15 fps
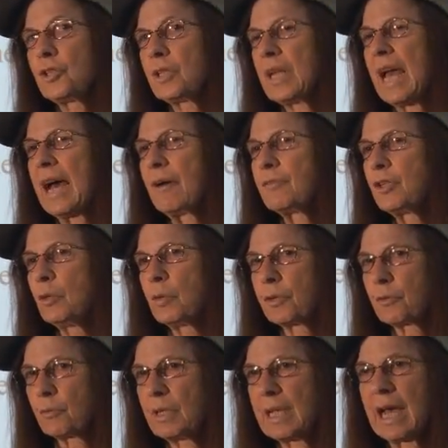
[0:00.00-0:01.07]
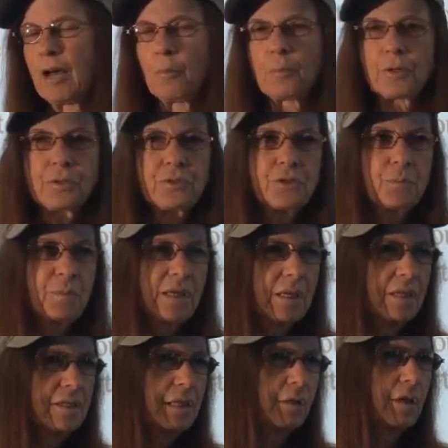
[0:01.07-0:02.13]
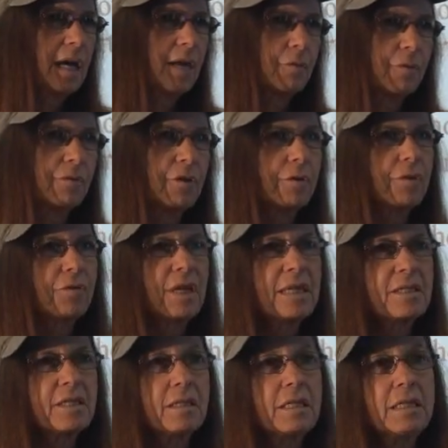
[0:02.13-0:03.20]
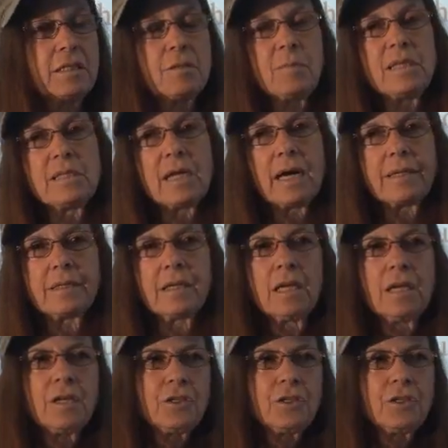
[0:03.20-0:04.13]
should have 2 or 3 helpers, because there are things that need to be done.